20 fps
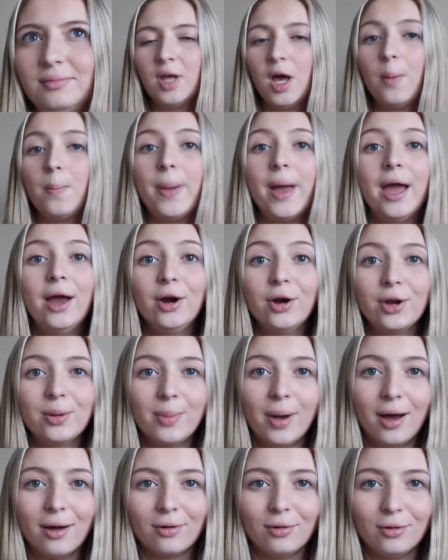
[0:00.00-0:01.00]
A peri
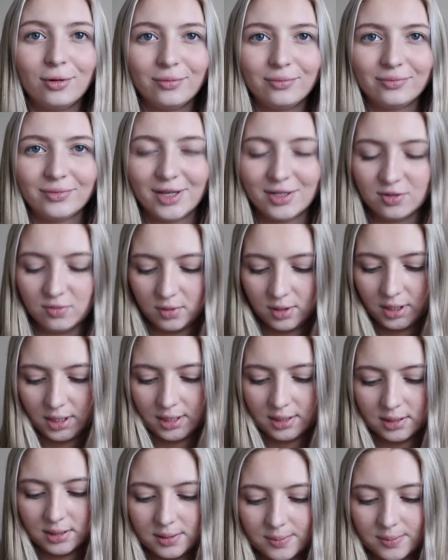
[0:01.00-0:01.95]
bottle, that's what it is.